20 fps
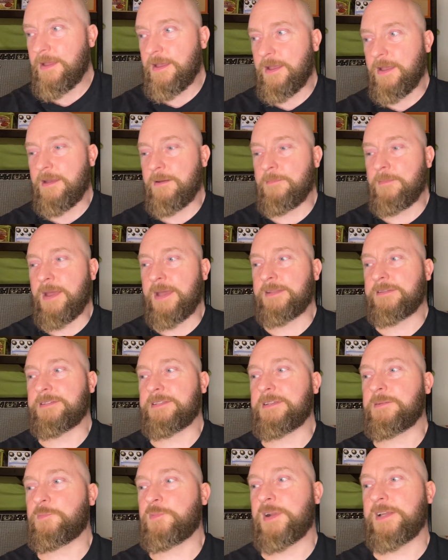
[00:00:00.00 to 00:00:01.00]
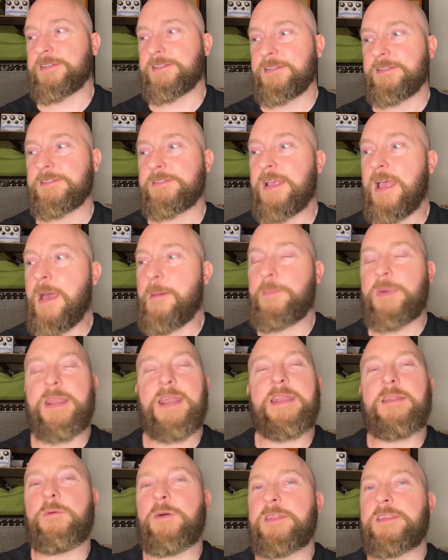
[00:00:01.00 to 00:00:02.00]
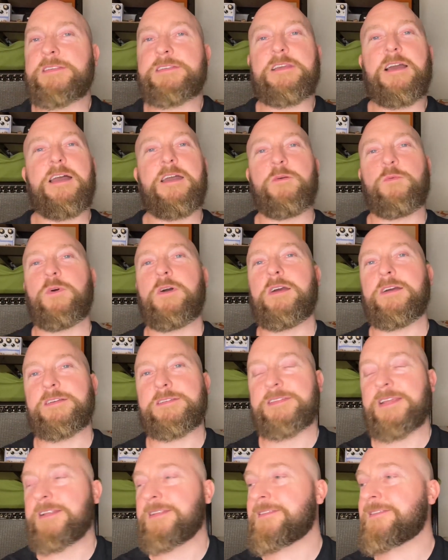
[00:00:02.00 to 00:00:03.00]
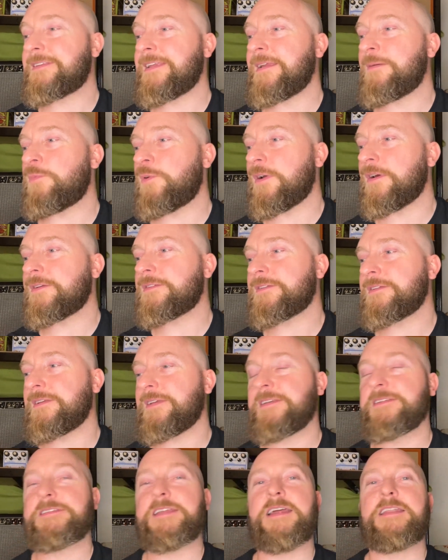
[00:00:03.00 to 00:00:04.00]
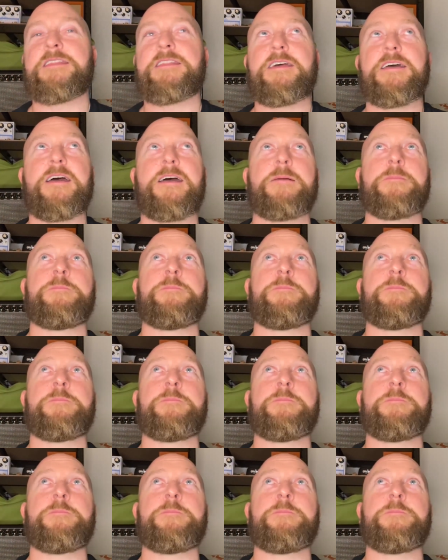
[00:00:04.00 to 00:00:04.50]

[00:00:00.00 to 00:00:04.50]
antidepressants. But anyway, this guy at work said, Seabrooks, he said that